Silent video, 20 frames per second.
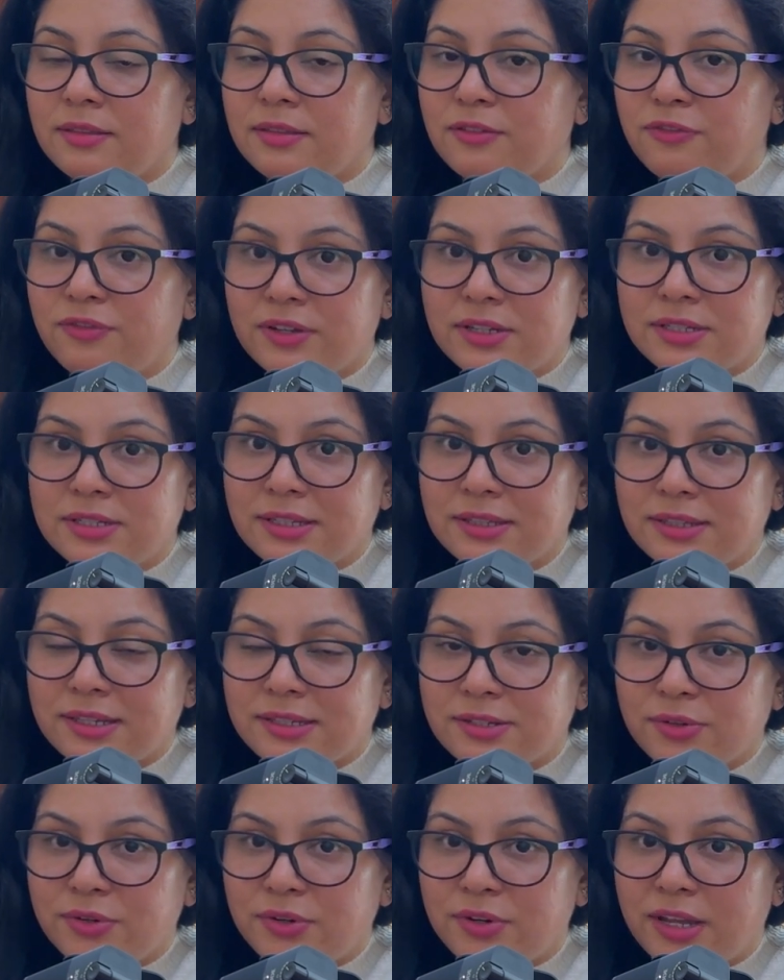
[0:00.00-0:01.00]
The first thing
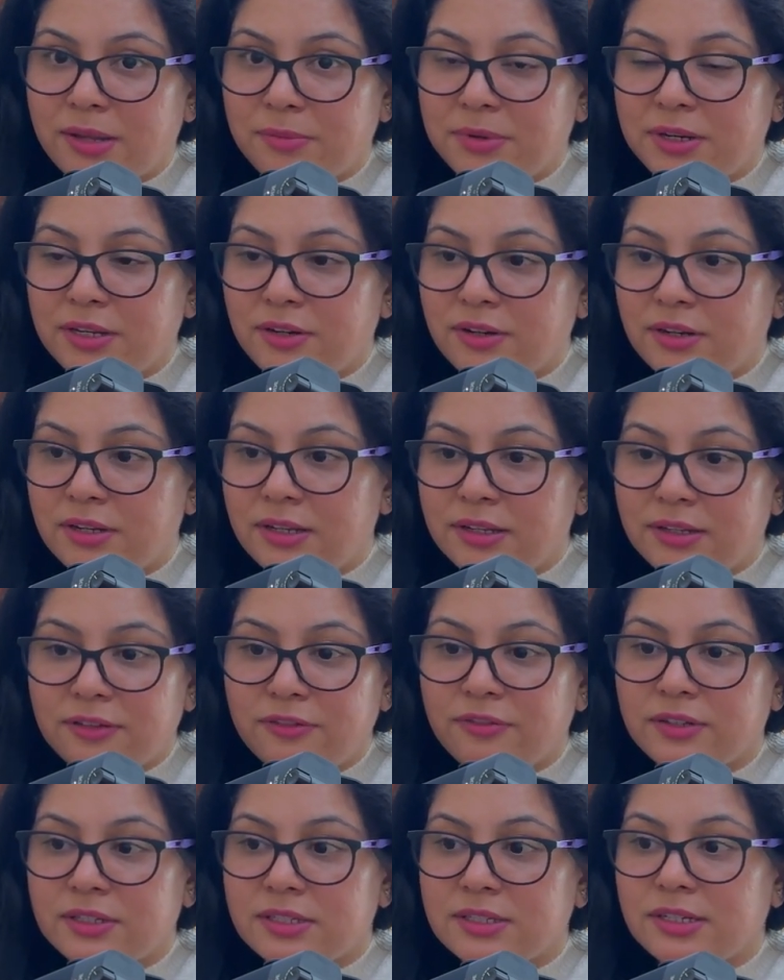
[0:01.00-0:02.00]
that's going to happen in your
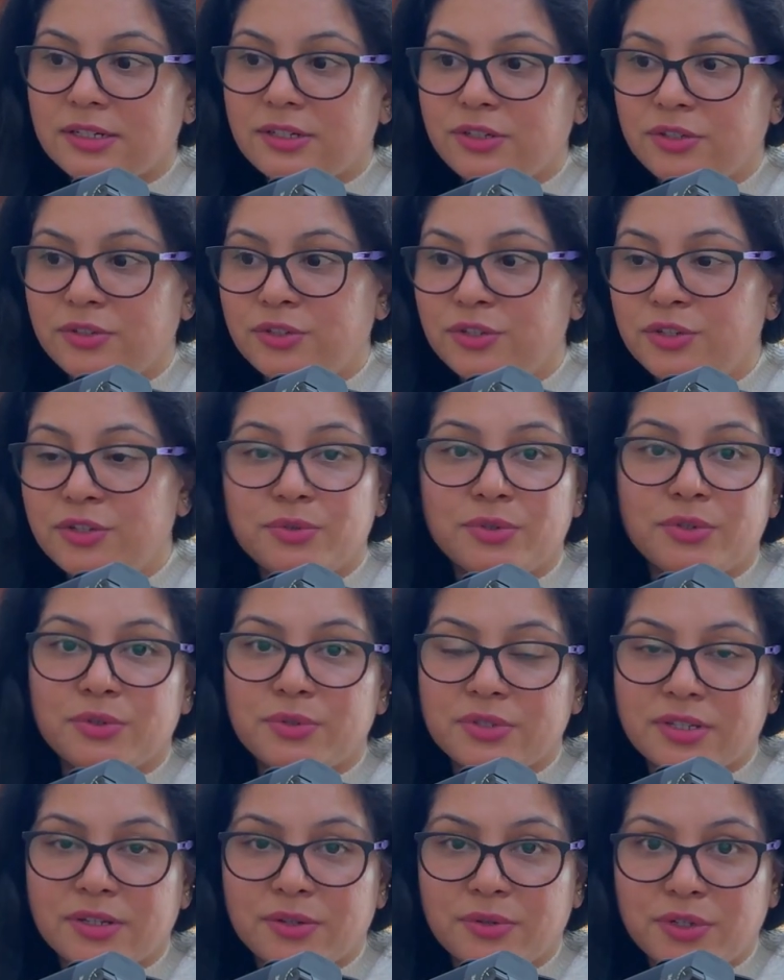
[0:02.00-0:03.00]
life is that new
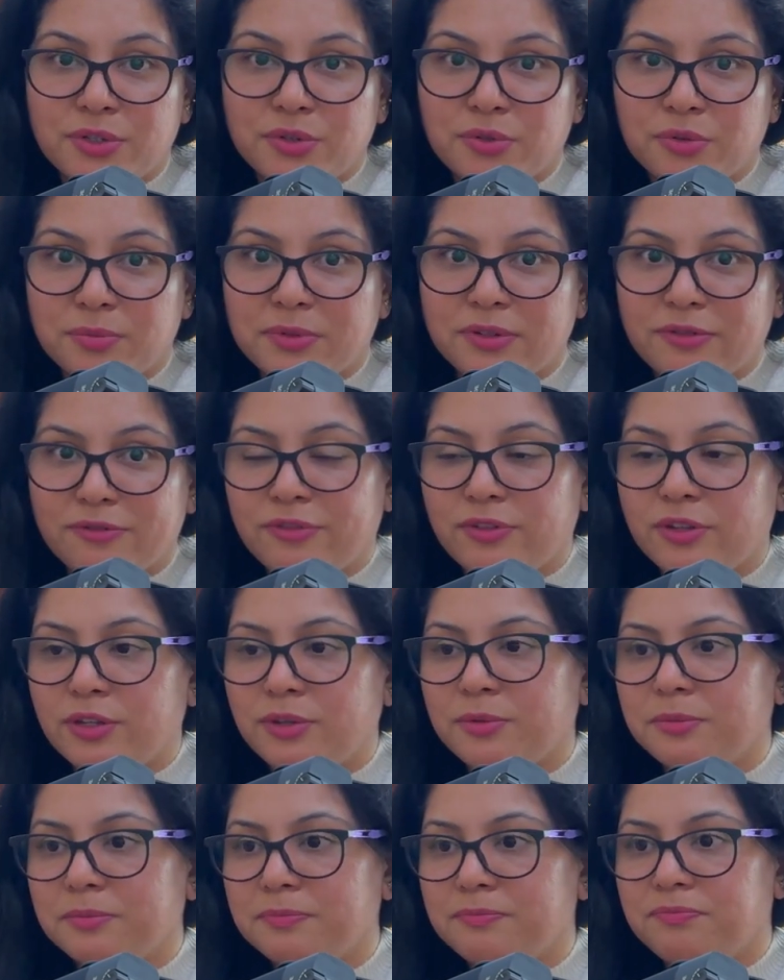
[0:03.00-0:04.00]
doors are going to open for
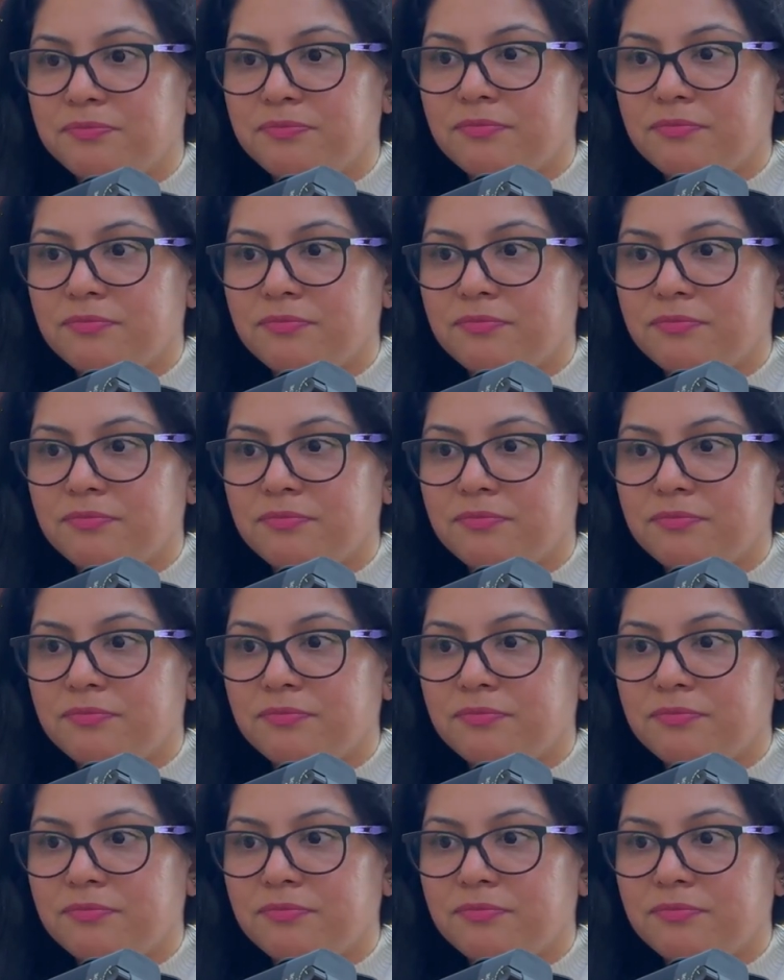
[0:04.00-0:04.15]
you.